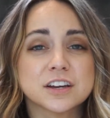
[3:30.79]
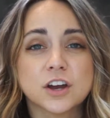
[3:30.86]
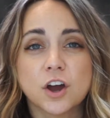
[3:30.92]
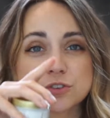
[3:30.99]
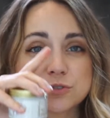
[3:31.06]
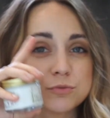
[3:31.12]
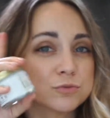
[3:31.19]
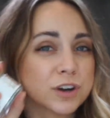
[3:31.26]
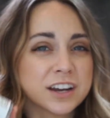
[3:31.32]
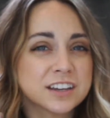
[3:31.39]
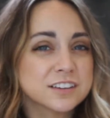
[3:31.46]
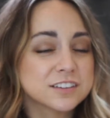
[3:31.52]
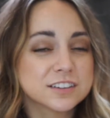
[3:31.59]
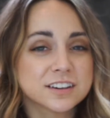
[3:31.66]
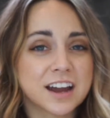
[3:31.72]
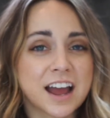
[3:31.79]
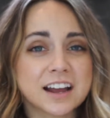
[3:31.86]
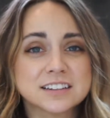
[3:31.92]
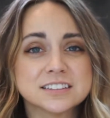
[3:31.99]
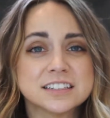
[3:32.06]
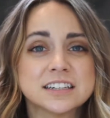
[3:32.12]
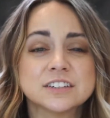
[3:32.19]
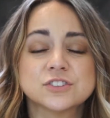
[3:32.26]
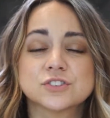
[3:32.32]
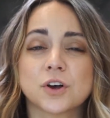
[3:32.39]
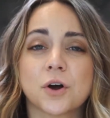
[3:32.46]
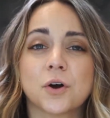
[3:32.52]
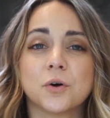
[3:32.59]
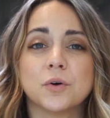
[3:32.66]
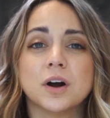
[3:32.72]
Just regular acne,
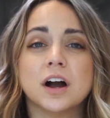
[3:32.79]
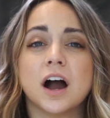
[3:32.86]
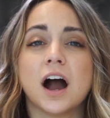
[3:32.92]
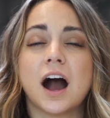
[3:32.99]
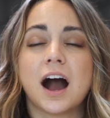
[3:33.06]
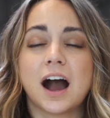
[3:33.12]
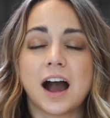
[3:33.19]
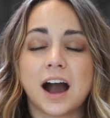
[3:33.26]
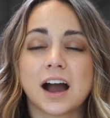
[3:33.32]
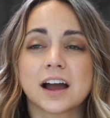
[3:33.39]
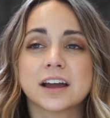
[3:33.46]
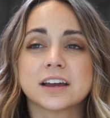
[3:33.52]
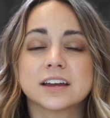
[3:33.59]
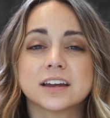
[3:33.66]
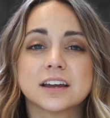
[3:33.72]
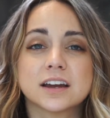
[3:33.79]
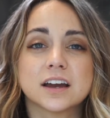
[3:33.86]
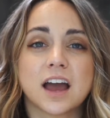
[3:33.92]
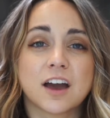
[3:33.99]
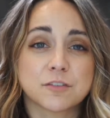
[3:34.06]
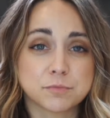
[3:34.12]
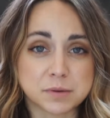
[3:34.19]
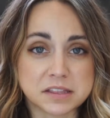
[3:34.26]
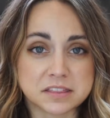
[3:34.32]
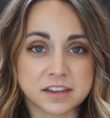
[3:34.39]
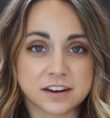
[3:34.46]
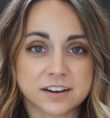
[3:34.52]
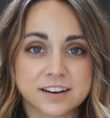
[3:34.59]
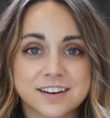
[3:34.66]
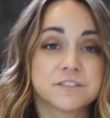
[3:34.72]
so I have been
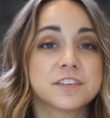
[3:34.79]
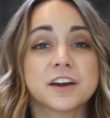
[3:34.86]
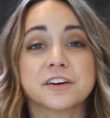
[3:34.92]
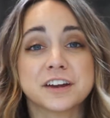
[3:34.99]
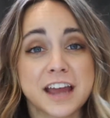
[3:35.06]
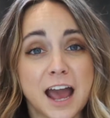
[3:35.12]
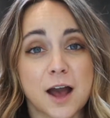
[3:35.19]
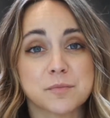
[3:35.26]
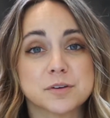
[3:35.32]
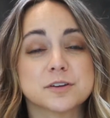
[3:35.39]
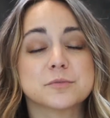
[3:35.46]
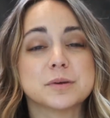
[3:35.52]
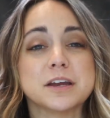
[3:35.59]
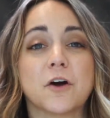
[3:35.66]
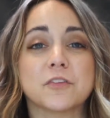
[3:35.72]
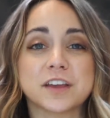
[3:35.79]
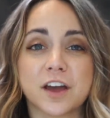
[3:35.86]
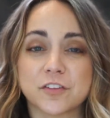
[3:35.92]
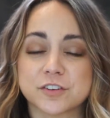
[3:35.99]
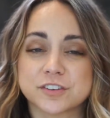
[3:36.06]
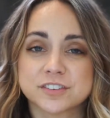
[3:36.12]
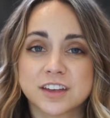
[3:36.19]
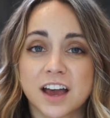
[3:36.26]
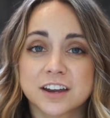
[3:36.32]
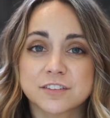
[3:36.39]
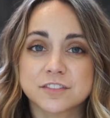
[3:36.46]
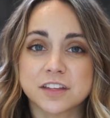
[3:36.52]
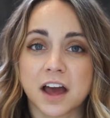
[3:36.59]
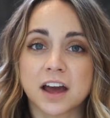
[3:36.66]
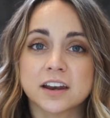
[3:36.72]
there. Very happy to be on the other side of
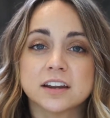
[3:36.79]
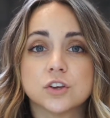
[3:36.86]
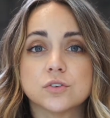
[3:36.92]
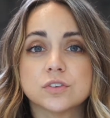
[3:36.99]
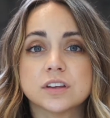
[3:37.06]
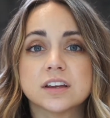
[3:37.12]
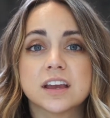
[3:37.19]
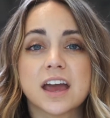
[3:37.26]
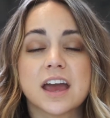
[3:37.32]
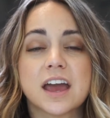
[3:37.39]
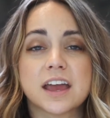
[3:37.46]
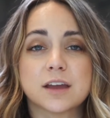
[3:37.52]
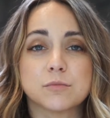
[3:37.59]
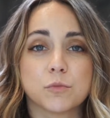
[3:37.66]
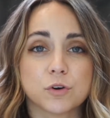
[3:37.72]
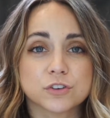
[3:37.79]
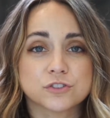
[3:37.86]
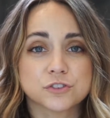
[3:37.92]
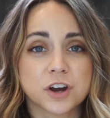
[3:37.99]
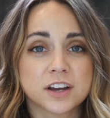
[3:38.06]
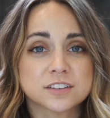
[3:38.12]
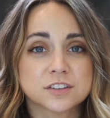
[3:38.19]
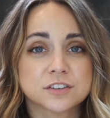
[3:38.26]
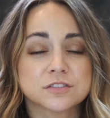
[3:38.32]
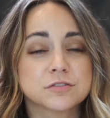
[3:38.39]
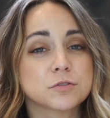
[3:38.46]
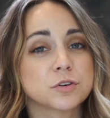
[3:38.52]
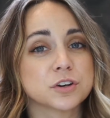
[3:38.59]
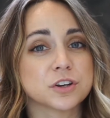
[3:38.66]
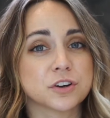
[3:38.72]
that. Using a moisturizer
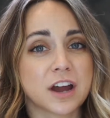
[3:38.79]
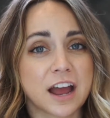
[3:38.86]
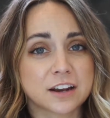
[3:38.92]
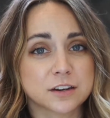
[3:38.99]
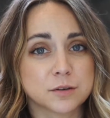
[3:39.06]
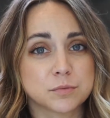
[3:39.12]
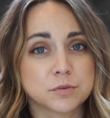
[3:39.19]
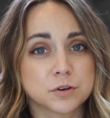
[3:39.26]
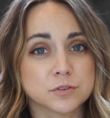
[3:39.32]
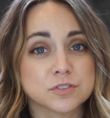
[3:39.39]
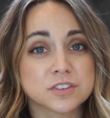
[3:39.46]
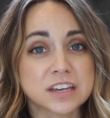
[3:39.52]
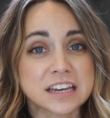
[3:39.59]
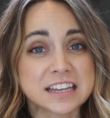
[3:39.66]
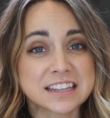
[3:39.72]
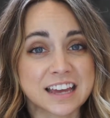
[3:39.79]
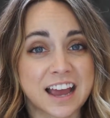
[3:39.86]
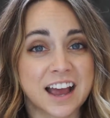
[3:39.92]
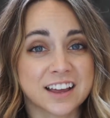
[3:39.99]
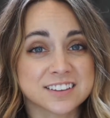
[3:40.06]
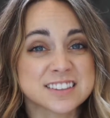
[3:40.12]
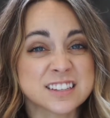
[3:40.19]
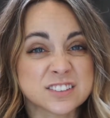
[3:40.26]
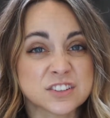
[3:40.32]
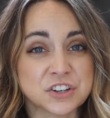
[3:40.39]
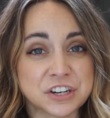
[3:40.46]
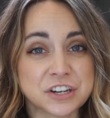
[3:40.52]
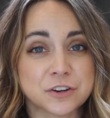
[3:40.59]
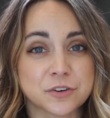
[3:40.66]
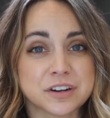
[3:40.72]
for your acne prone skin that has these good
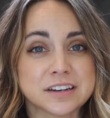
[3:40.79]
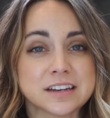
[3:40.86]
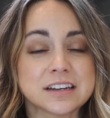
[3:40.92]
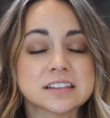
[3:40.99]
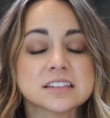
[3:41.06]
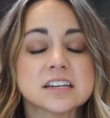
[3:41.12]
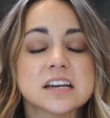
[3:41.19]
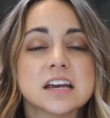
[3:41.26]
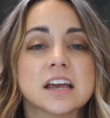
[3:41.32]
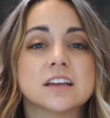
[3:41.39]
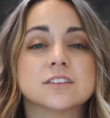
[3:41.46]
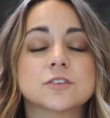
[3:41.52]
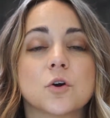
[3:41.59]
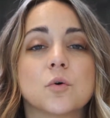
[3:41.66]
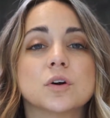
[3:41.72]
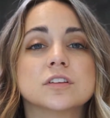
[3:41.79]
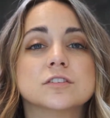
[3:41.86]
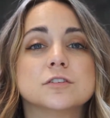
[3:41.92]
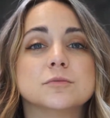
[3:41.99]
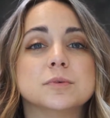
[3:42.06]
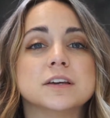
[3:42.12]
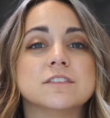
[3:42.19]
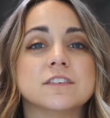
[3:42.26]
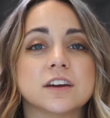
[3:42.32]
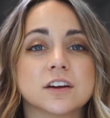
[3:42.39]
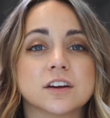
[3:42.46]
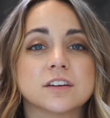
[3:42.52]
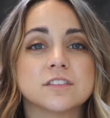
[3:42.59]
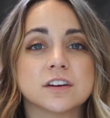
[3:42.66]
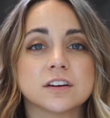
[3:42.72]
ingredients is going to be
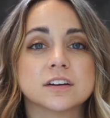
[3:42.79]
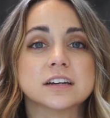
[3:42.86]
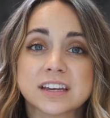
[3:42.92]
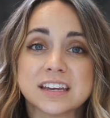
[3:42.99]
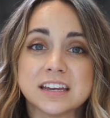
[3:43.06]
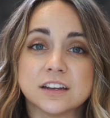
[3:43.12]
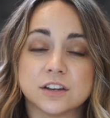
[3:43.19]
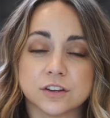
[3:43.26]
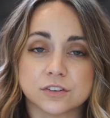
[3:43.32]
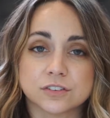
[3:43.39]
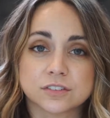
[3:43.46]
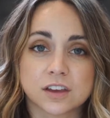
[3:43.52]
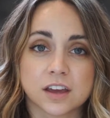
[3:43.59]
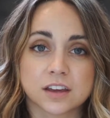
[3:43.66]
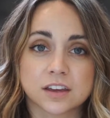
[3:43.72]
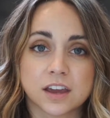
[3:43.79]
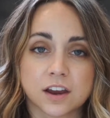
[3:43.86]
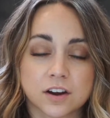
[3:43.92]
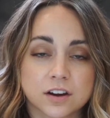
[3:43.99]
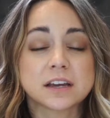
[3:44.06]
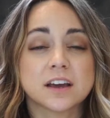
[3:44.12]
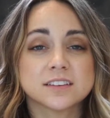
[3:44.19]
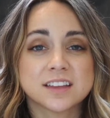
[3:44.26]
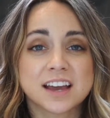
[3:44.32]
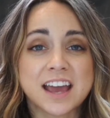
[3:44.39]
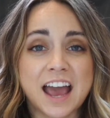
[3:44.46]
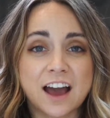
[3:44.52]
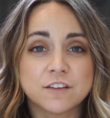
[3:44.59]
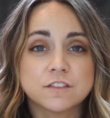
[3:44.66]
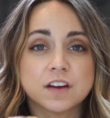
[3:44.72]
very key to your skincare. Because I
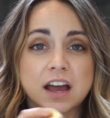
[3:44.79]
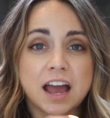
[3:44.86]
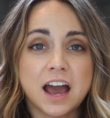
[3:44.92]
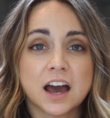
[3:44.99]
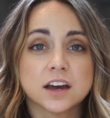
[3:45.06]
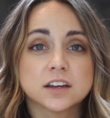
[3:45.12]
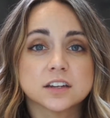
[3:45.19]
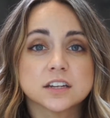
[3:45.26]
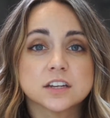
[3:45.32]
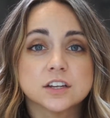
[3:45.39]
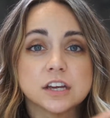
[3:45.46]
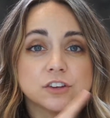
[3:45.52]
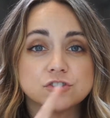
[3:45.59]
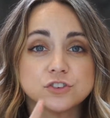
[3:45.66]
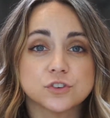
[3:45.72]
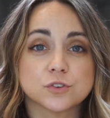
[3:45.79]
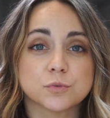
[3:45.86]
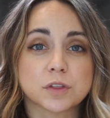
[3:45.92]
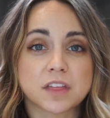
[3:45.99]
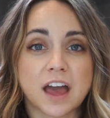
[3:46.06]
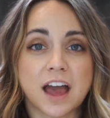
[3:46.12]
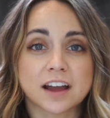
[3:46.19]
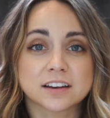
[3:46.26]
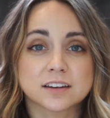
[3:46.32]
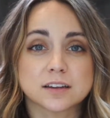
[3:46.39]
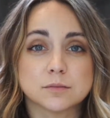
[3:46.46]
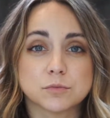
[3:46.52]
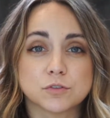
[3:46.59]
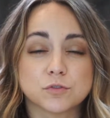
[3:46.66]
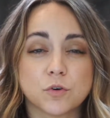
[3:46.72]
have had issues with
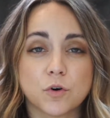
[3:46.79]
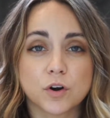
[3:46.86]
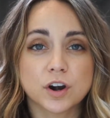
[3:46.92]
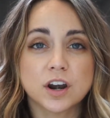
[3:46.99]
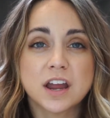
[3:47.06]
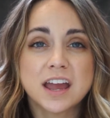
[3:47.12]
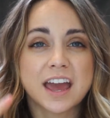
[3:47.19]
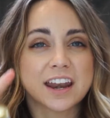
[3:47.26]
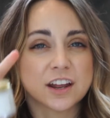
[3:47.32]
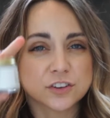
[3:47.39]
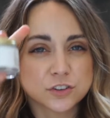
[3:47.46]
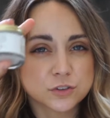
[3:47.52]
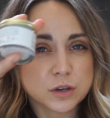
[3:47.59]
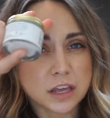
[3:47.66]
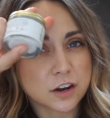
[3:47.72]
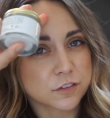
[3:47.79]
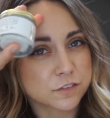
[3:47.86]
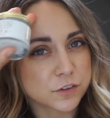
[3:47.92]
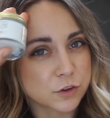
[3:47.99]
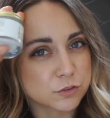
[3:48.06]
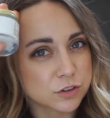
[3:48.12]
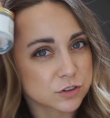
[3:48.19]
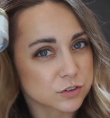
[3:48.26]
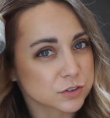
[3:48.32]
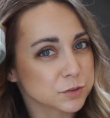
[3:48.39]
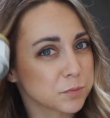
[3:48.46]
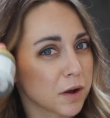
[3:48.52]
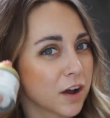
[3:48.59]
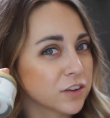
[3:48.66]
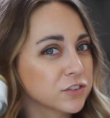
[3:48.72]
acne before, and I do get a few little
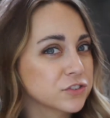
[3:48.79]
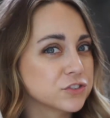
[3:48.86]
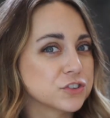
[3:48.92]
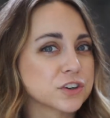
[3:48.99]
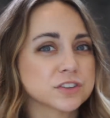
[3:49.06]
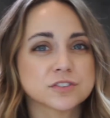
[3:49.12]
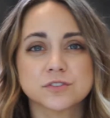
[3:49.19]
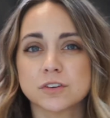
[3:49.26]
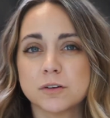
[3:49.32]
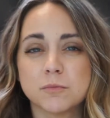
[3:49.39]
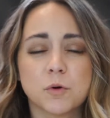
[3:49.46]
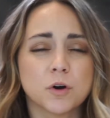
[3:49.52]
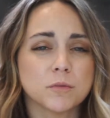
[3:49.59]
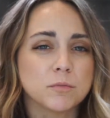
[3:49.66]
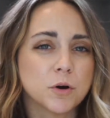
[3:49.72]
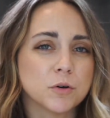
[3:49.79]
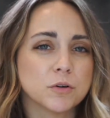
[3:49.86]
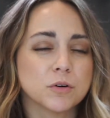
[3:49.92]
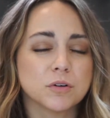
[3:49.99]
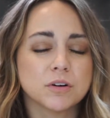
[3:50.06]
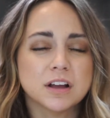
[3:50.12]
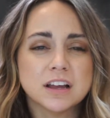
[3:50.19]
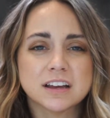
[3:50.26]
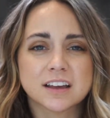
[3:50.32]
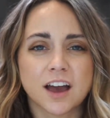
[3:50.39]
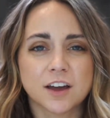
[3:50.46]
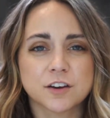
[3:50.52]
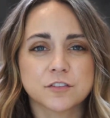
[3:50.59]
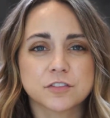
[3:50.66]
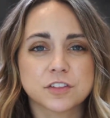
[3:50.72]
spots just from hormonal
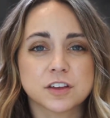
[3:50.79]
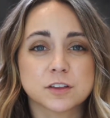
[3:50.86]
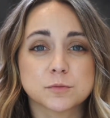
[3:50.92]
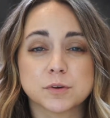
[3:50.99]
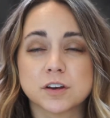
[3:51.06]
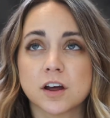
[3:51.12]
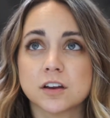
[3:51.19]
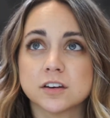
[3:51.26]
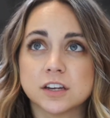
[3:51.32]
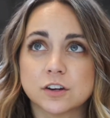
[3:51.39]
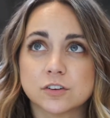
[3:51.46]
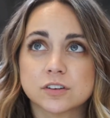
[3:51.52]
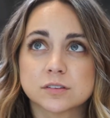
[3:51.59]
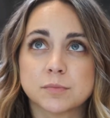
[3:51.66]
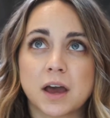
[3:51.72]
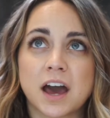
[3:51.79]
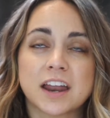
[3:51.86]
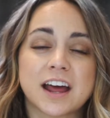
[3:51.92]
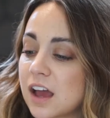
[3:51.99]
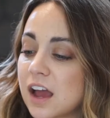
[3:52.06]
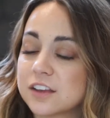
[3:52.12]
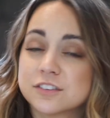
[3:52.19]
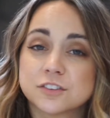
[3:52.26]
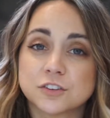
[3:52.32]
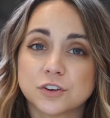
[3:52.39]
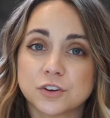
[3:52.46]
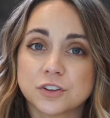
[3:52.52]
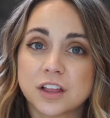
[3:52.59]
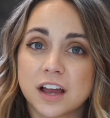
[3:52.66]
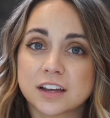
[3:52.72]
kind of things, but not near as bad, I
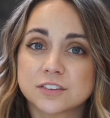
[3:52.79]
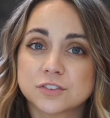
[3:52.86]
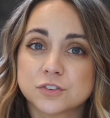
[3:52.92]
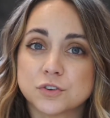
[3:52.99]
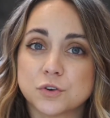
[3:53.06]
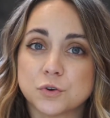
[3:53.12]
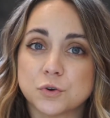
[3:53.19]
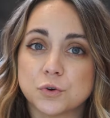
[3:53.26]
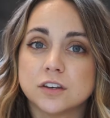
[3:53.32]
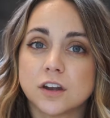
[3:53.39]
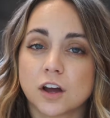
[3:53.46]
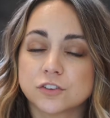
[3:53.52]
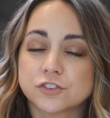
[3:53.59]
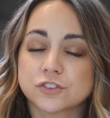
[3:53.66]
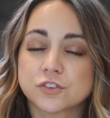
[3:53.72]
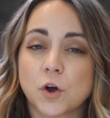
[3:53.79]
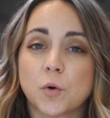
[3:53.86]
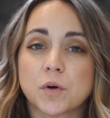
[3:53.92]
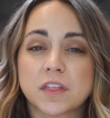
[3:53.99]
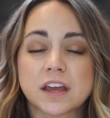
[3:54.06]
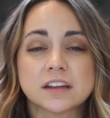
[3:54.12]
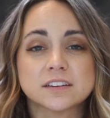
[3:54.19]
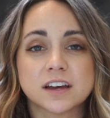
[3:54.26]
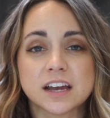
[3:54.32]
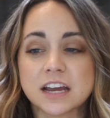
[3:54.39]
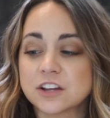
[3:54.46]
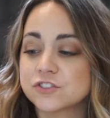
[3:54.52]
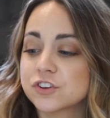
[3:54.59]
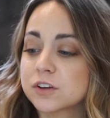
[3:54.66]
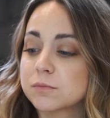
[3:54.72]
still like to not just go with
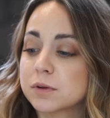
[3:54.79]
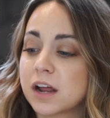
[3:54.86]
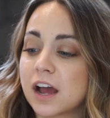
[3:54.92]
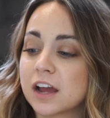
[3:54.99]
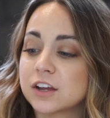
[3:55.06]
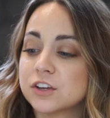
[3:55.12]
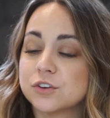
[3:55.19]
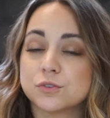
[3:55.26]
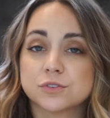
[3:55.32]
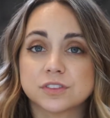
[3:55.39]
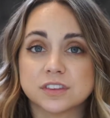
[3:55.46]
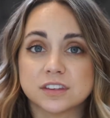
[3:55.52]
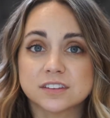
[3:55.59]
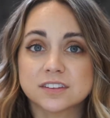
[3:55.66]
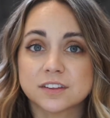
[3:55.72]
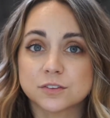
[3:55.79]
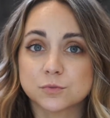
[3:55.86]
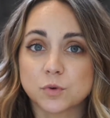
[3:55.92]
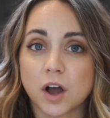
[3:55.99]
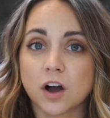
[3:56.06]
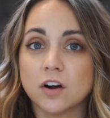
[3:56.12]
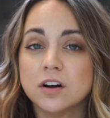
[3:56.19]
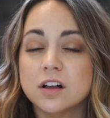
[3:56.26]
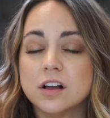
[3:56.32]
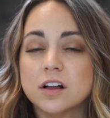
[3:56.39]
anti-aging, but I use this as well.